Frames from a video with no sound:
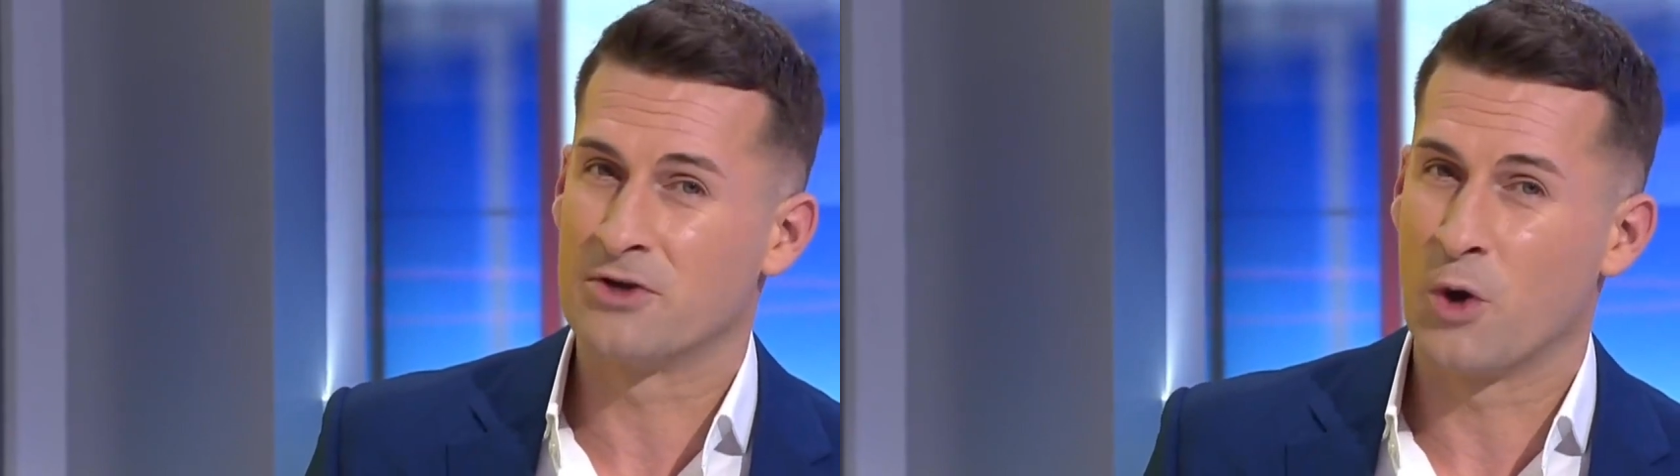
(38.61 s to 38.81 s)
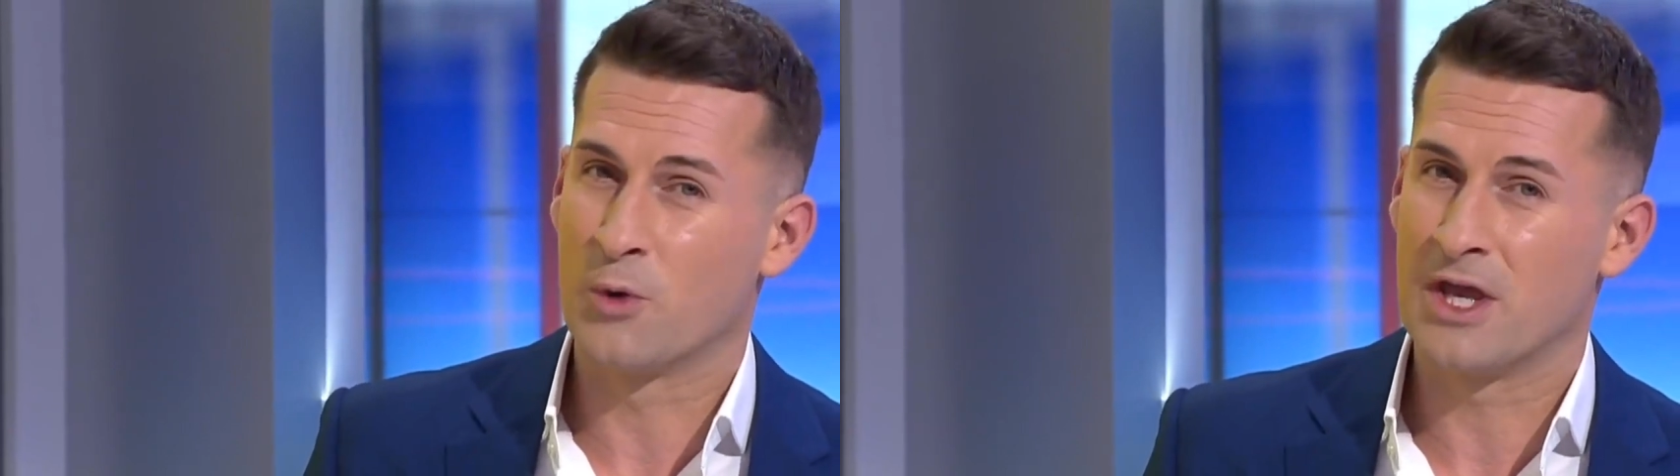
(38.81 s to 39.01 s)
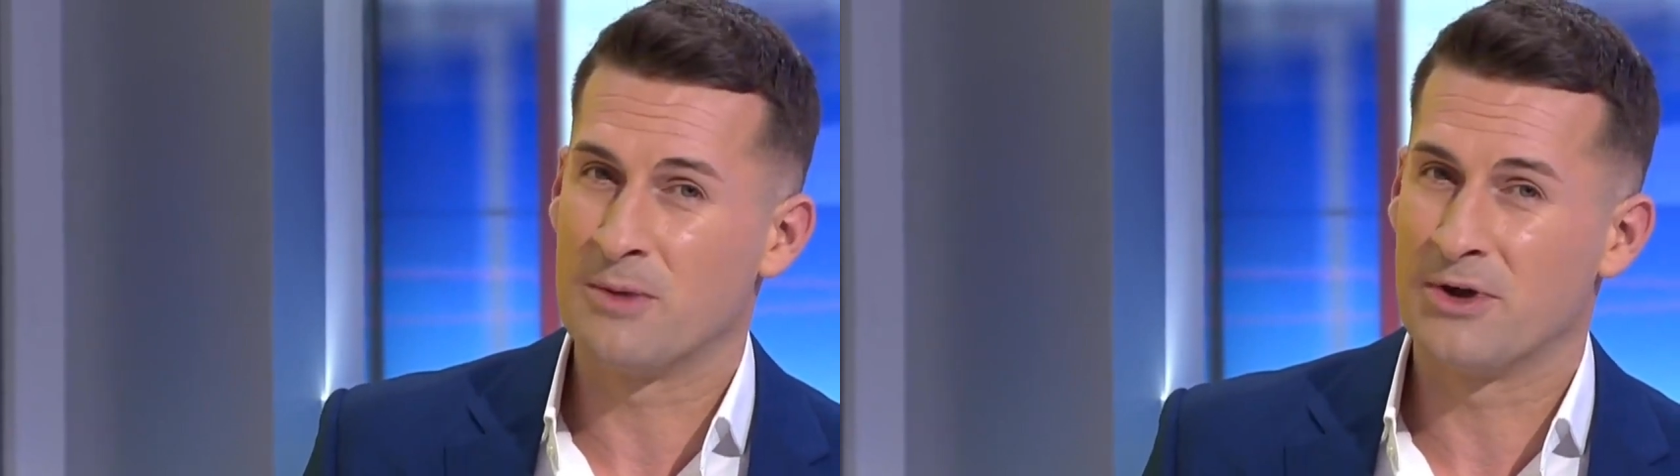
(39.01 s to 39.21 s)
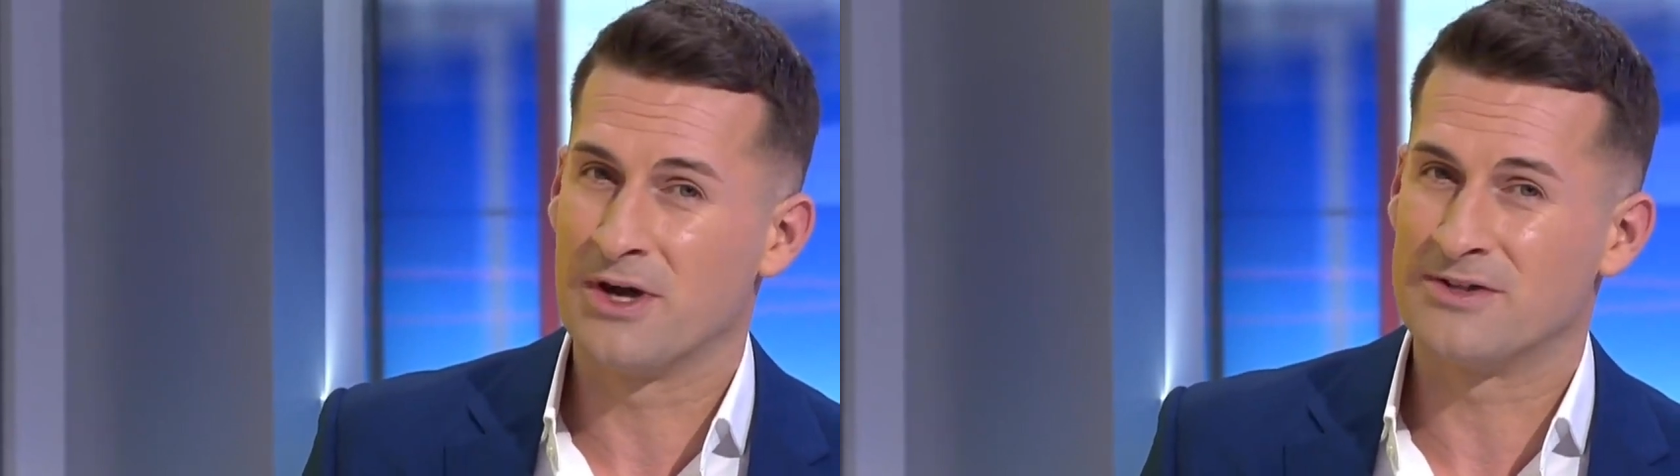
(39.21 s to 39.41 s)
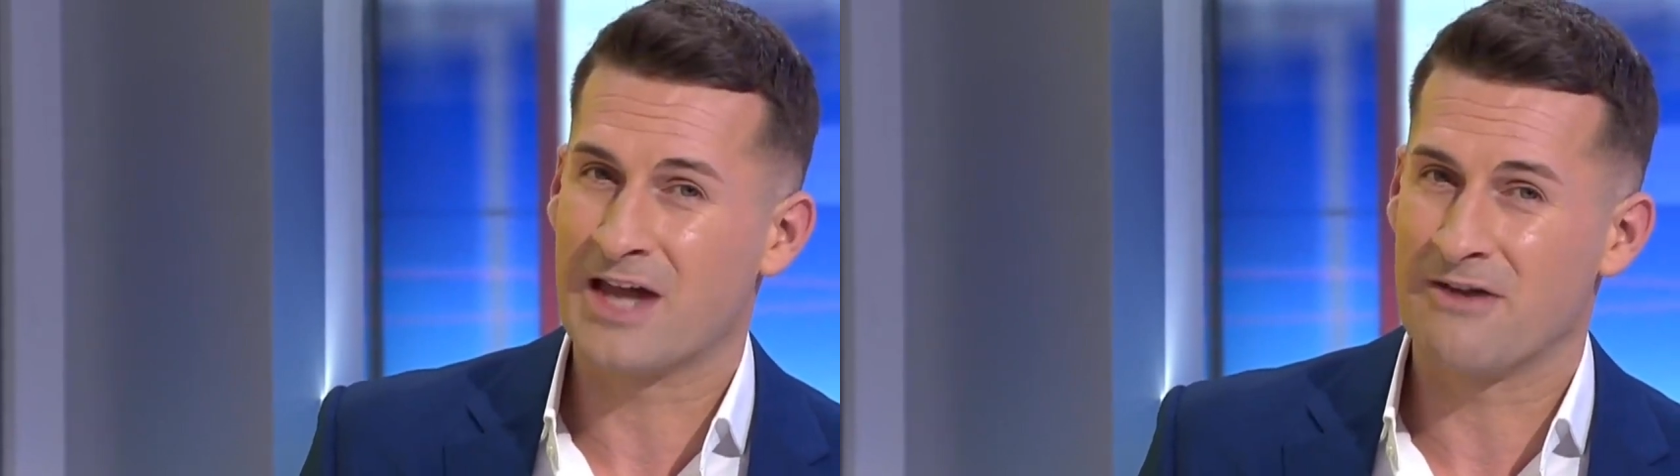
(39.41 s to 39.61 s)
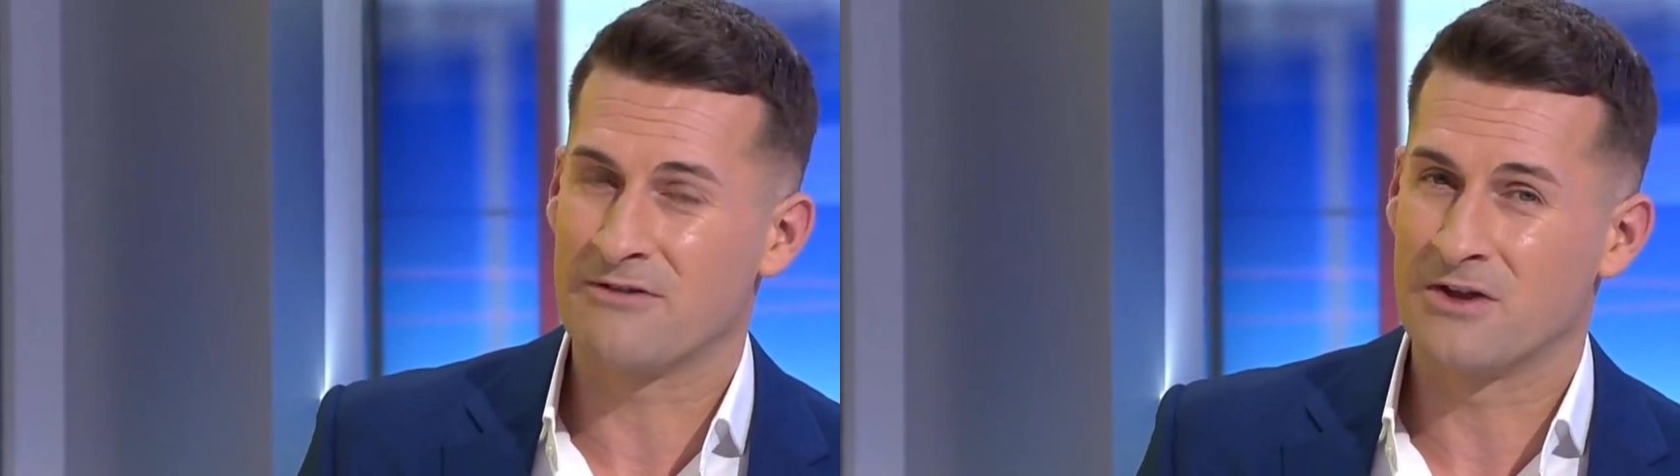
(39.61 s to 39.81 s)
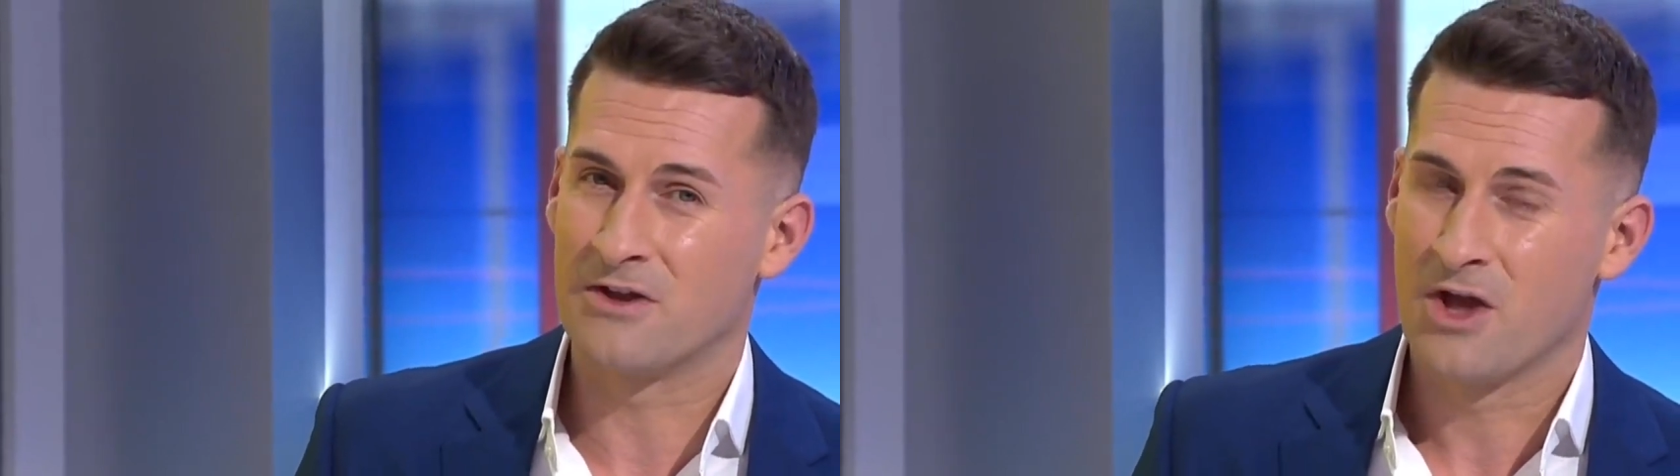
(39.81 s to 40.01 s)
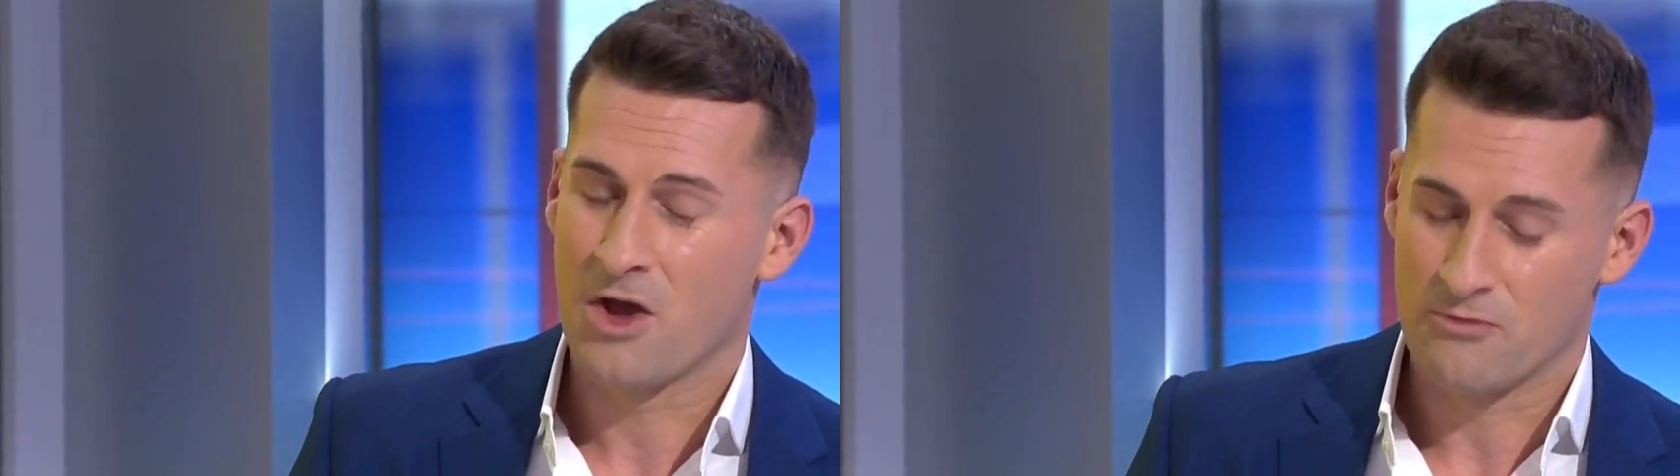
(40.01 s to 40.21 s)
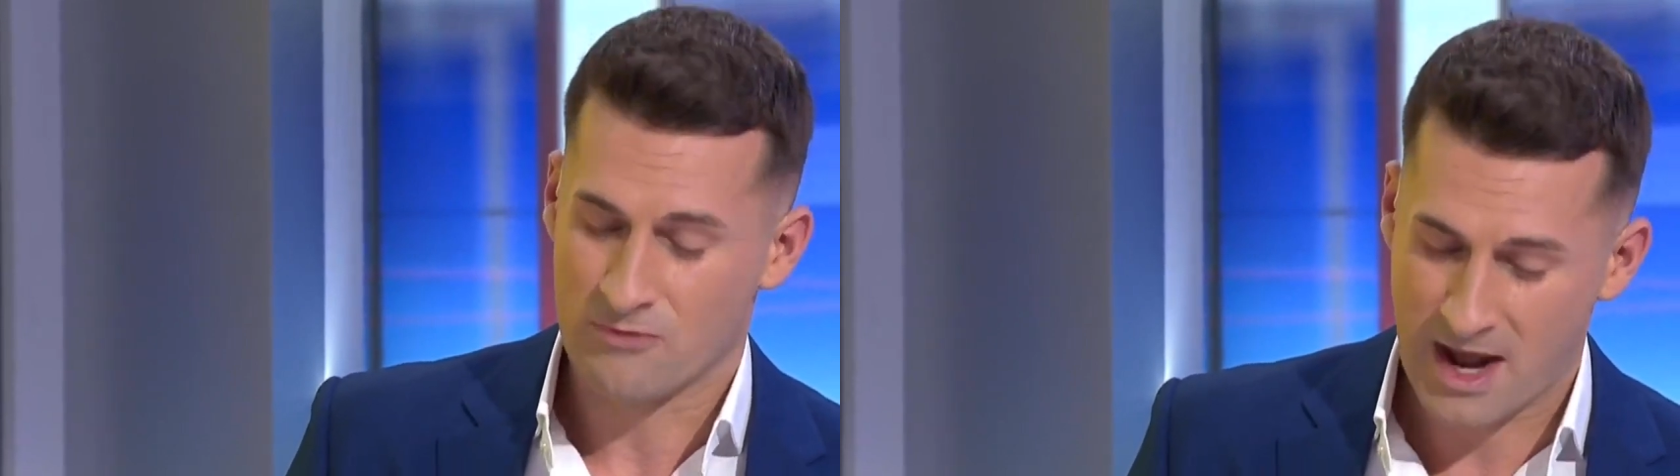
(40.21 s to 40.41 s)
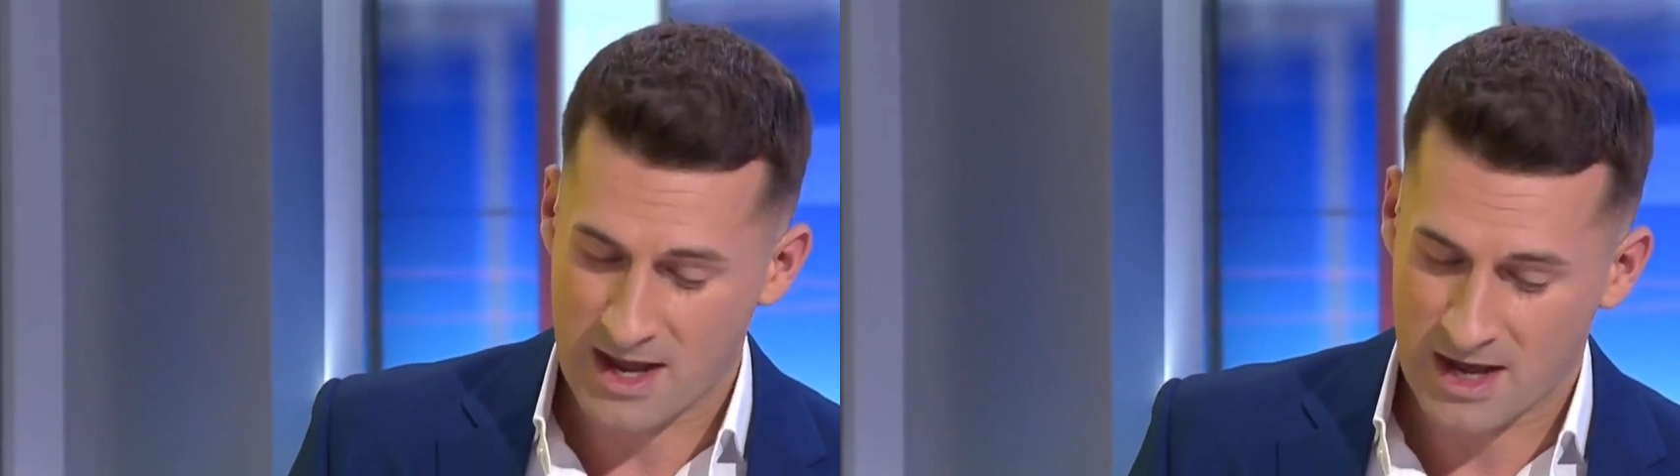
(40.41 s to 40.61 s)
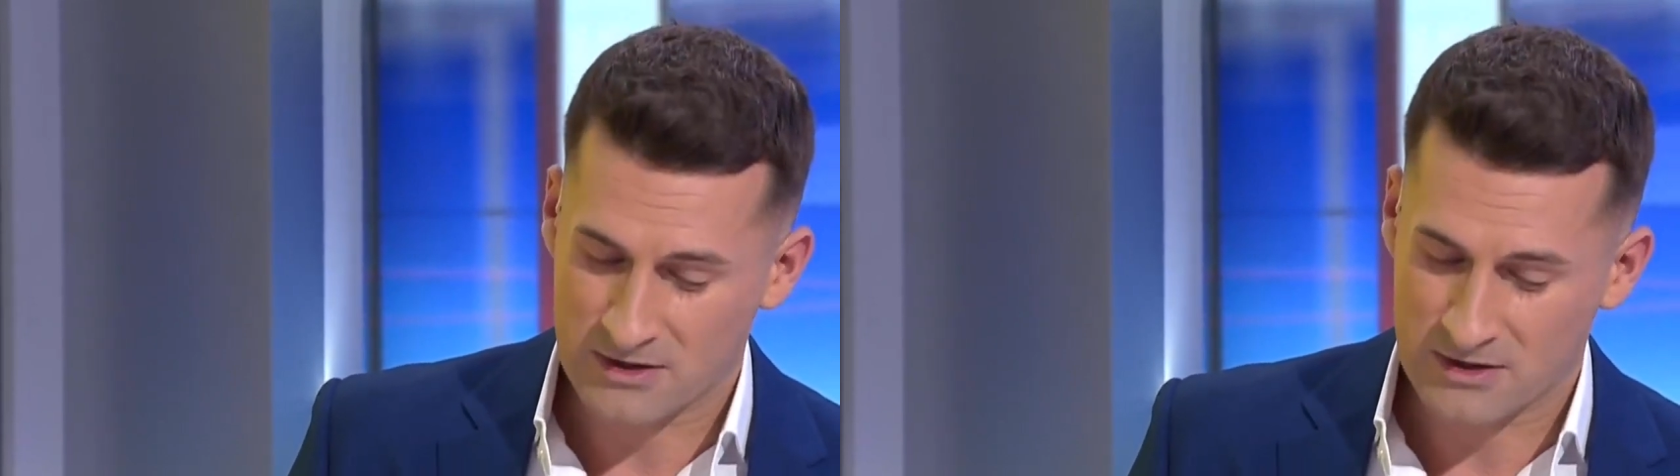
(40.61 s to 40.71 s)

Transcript: goalkeeper David Raya.